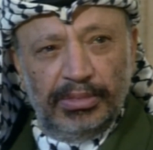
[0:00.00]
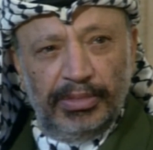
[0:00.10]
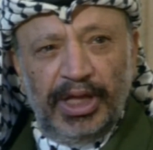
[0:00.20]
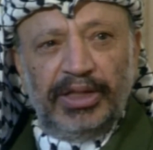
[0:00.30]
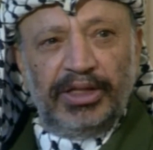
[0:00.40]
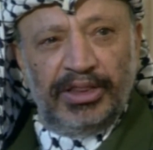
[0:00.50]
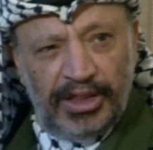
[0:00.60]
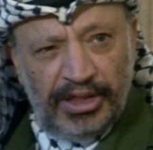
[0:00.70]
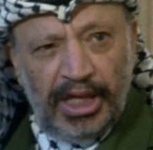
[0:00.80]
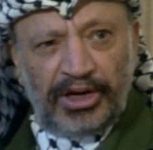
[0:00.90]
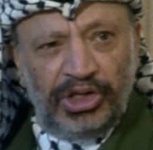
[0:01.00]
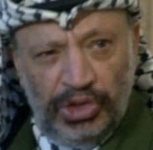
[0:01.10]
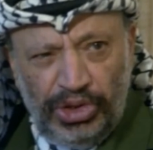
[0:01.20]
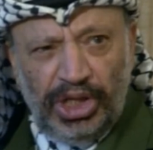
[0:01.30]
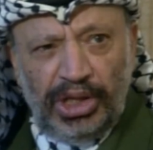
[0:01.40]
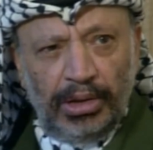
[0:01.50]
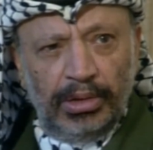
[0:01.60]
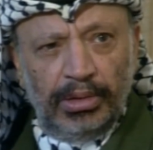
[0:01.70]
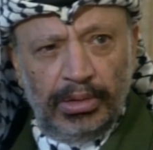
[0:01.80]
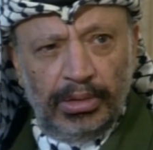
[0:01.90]
that it is their duty
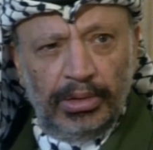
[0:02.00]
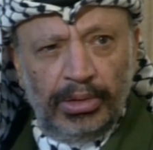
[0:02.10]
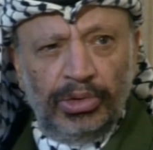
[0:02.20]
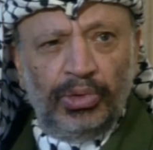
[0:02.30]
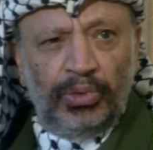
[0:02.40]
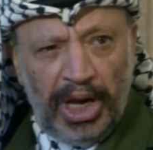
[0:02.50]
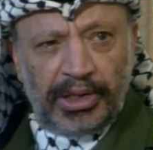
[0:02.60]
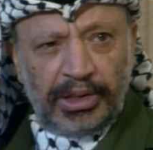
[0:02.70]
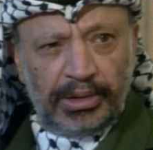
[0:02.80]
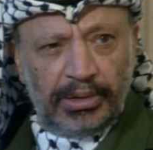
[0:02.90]
to work,